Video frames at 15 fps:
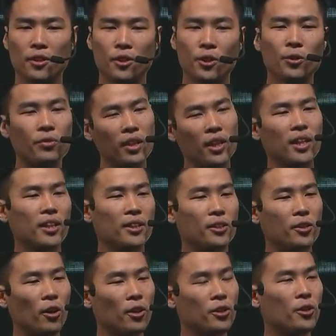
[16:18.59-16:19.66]
you really
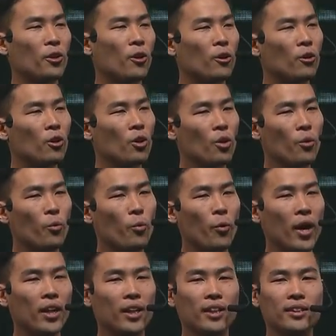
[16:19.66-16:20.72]
don't know
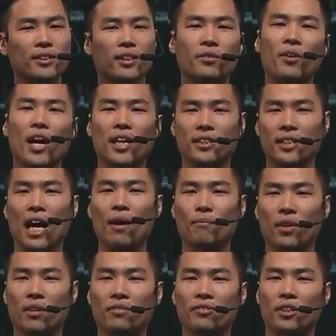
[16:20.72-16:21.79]
when is the right
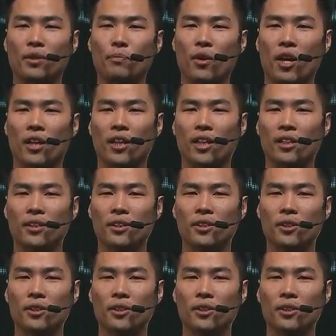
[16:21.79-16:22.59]
timing for the market.